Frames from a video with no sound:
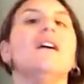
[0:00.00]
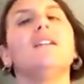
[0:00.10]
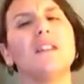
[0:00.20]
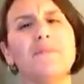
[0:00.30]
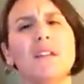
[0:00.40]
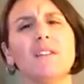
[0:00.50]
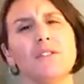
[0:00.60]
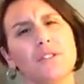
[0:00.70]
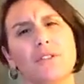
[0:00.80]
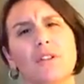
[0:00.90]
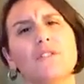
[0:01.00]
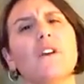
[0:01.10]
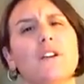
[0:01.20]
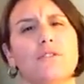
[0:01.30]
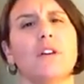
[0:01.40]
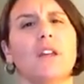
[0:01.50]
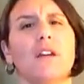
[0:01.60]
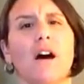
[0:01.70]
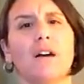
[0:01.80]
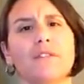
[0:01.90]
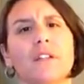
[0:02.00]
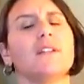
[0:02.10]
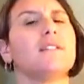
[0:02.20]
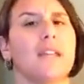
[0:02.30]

Something that students find tricky often is